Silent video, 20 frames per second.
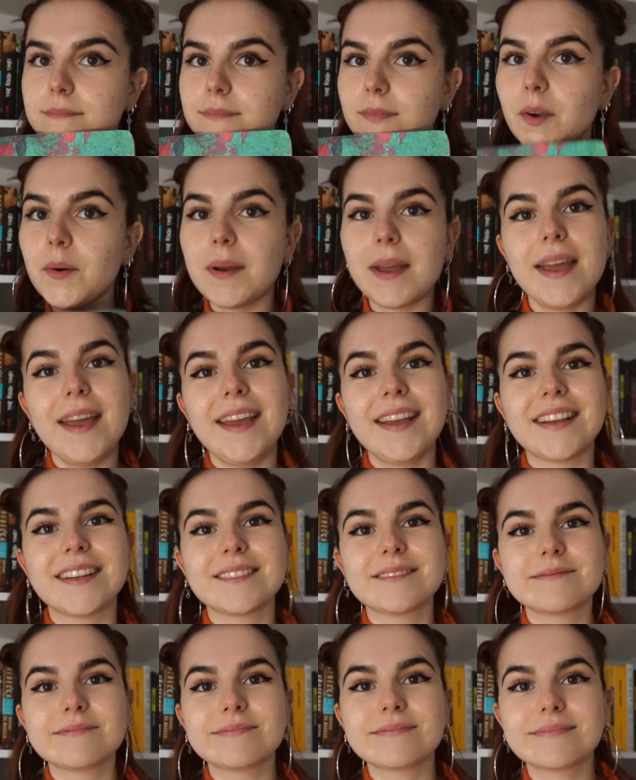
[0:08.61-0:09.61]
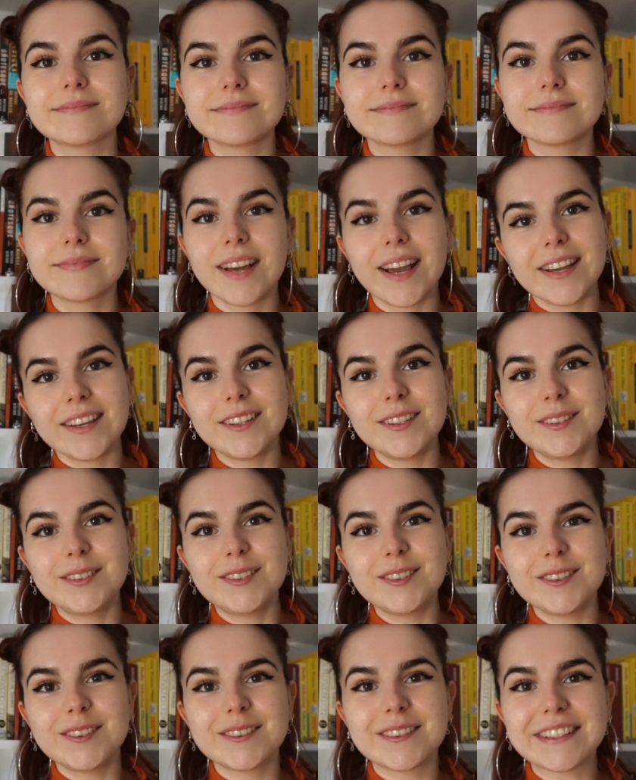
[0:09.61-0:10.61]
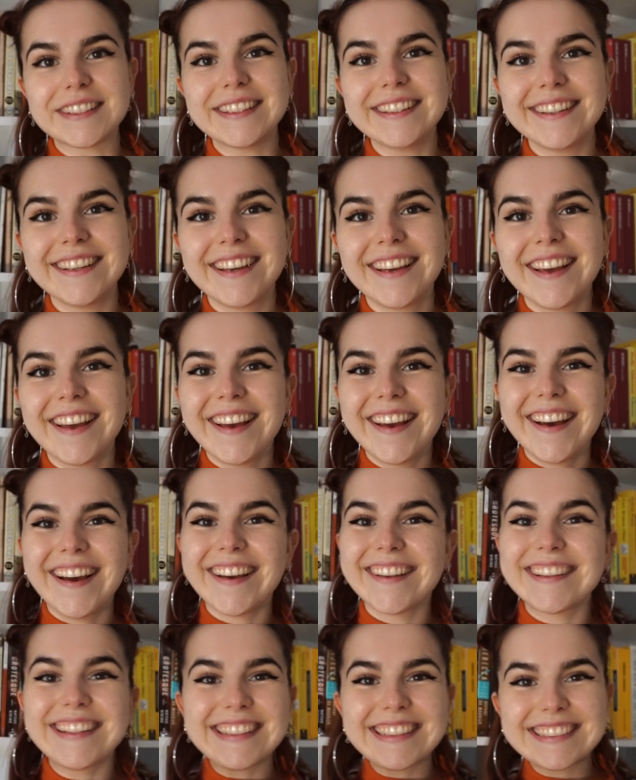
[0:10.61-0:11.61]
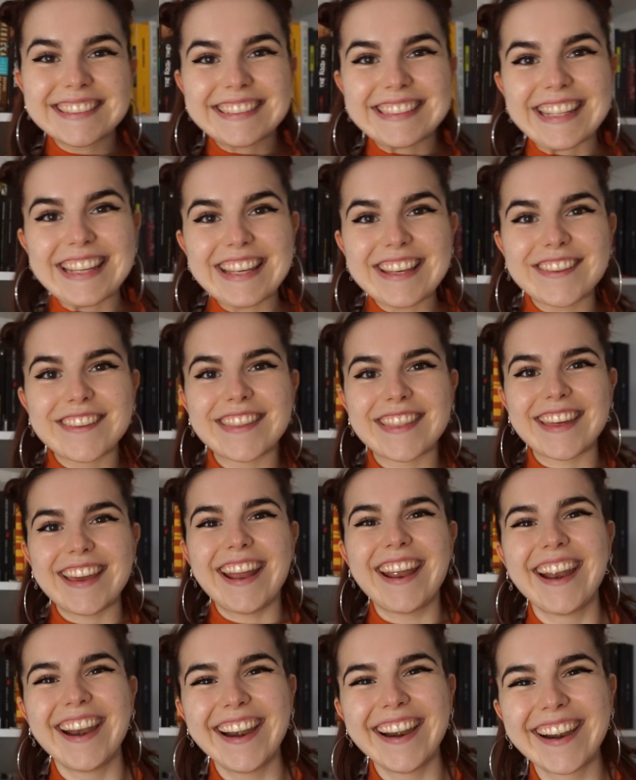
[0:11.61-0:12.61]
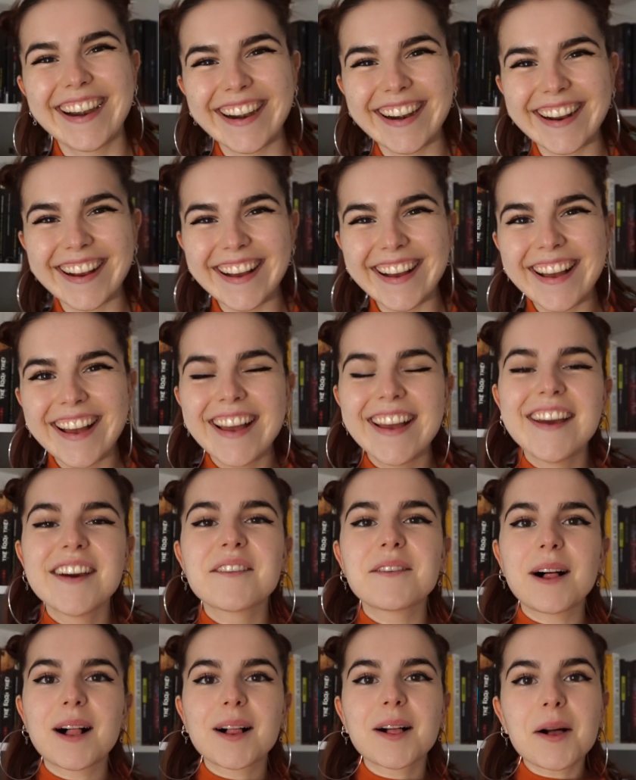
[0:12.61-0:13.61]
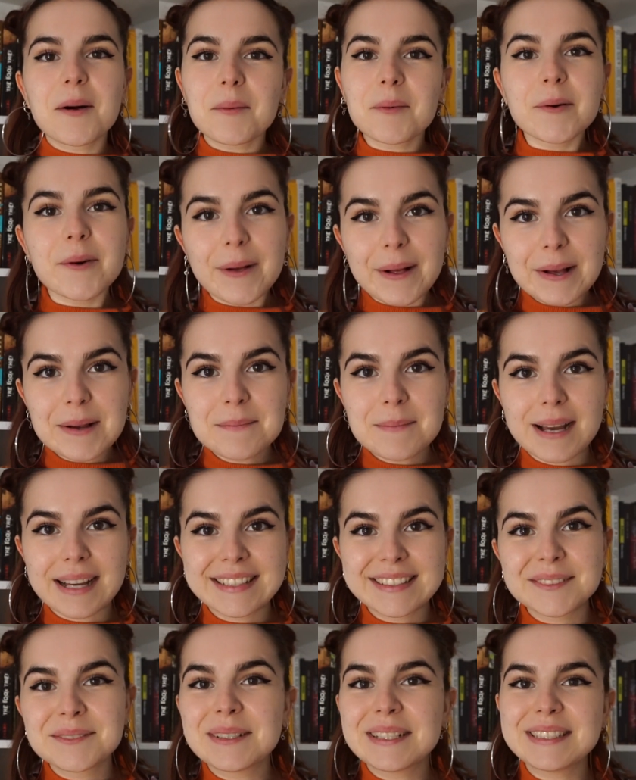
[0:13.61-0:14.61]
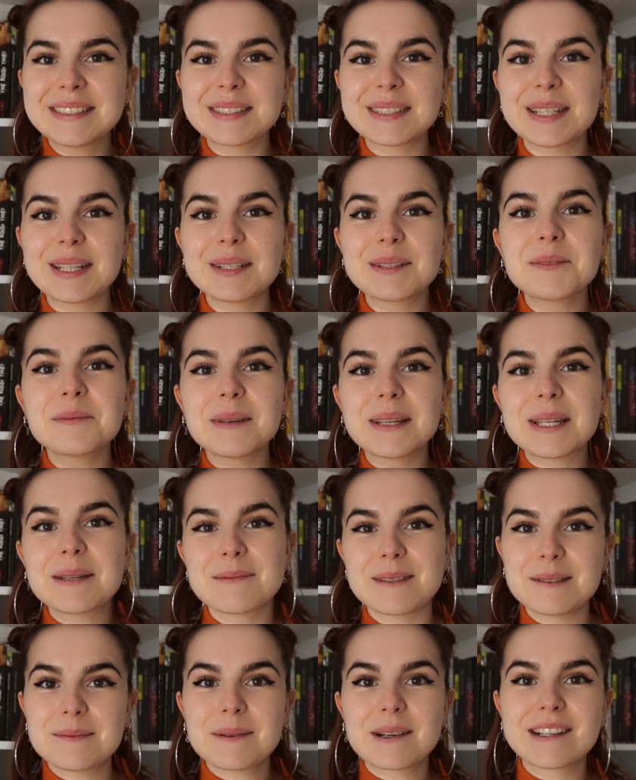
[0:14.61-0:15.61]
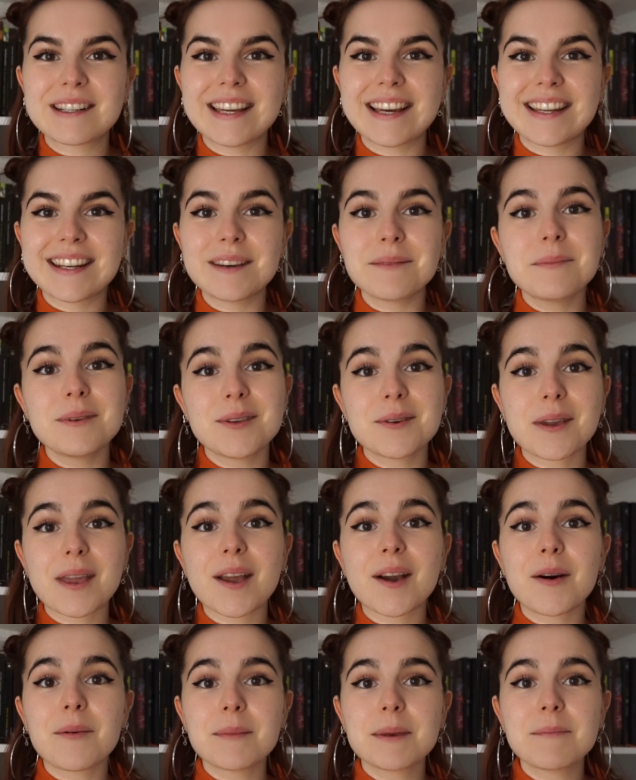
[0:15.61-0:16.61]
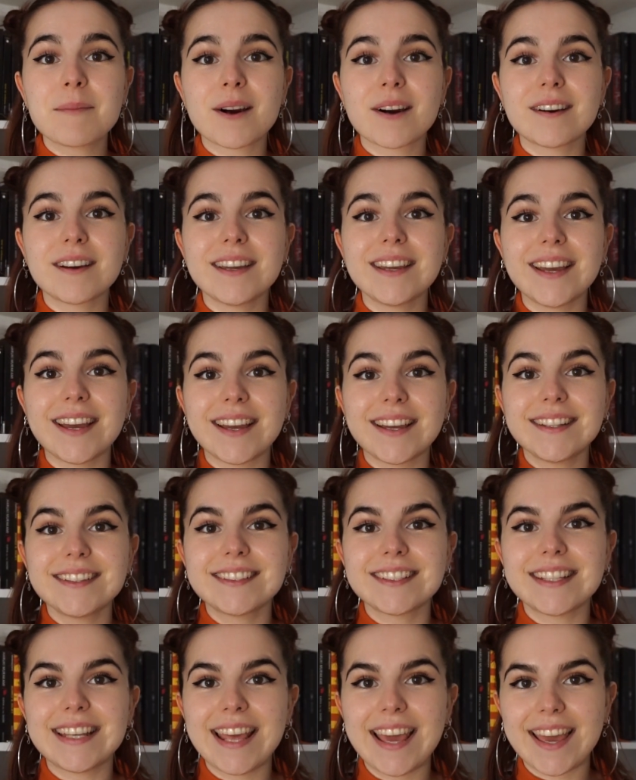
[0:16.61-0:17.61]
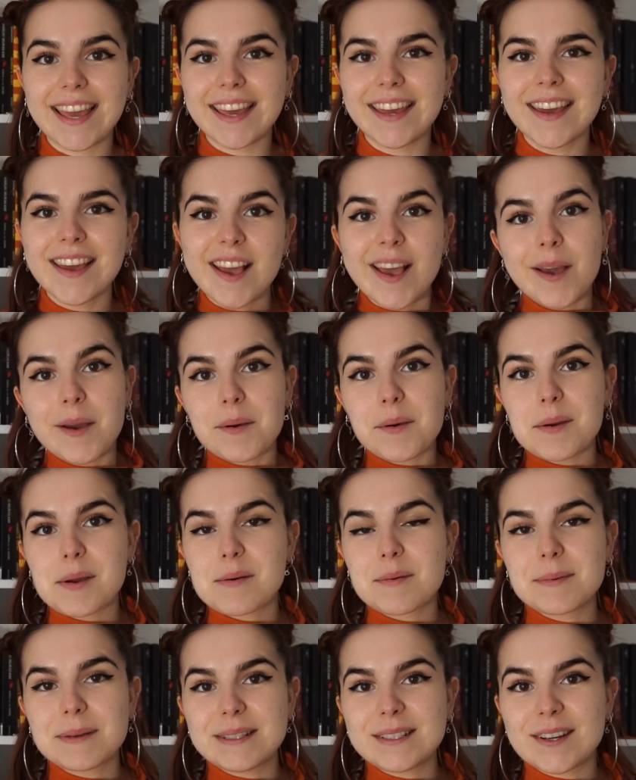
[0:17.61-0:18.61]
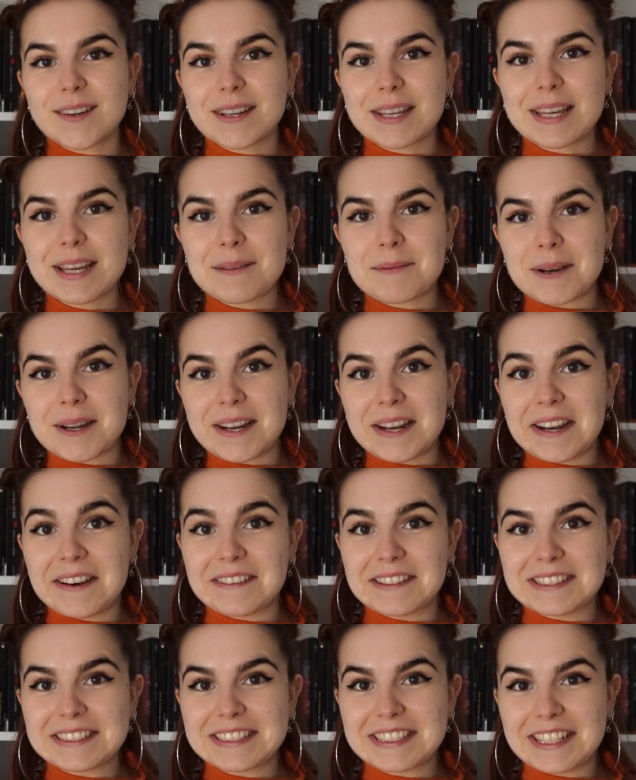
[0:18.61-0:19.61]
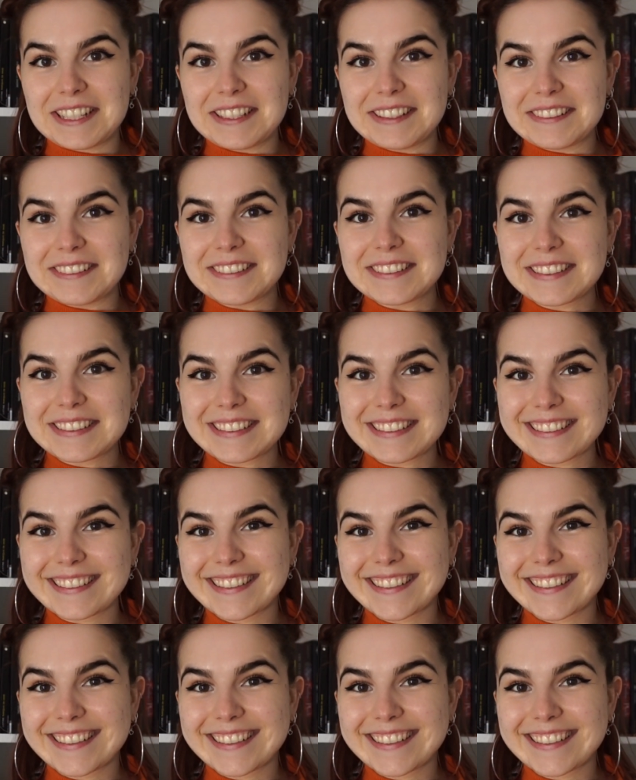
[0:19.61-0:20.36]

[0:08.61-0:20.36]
Oh hey, how you doing? I didn't see you there. Welcome back to my channel. My name is Mariana, but you can call me Mari, and today we will be talking about Harry Styles.